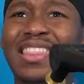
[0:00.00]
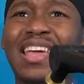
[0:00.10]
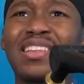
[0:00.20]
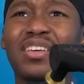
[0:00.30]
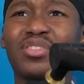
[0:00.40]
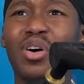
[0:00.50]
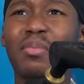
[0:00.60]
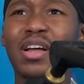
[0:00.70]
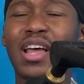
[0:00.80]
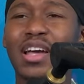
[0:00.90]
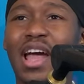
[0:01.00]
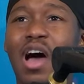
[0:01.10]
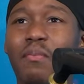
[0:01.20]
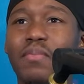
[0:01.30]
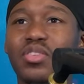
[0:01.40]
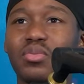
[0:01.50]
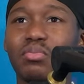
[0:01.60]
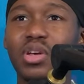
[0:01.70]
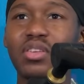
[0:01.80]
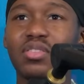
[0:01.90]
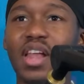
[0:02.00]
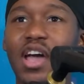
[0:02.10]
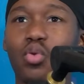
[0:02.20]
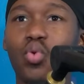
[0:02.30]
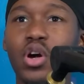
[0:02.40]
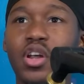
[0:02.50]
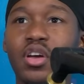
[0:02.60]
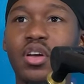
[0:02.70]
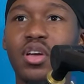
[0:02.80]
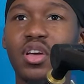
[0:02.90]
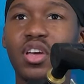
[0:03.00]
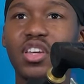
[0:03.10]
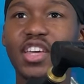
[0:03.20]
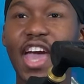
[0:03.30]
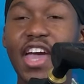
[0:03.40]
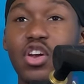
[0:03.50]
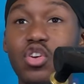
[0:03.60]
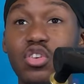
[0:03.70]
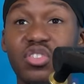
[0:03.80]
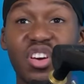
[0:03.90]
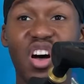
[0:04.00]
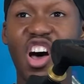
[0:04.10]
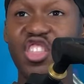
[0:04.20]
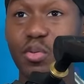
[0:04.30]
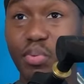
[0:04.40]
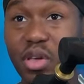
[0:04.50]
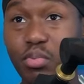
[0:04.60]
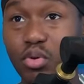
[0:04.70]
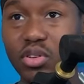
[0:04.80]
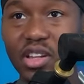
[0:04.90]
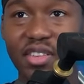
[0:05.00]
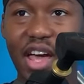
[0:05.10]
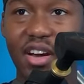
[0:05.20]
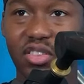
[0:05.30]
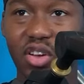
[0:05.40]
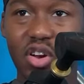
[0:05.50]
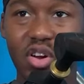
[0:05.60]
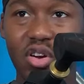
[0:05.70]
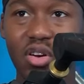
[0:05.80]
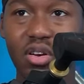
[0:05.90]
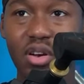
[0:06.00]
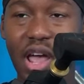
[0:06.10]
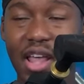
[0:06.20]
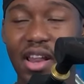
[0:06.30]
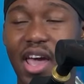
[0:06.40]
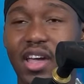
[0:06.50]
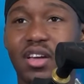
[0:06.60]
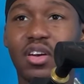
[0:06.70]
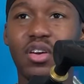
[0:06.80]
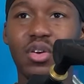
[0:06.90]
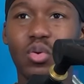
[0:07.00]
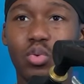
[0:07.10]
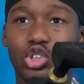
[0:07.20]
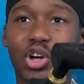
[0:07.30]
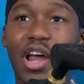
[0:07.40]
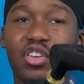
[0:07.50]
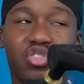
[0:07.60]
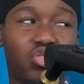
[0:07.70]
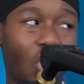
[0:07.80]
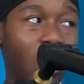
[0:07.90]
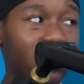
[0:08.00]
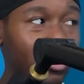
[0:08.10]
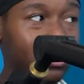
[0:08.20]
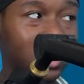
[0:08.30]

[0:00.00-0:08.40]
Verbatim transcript: think they talk about like how Mr. Beast like would cater to other people design a 3rd mm-hmm. and like would try to start some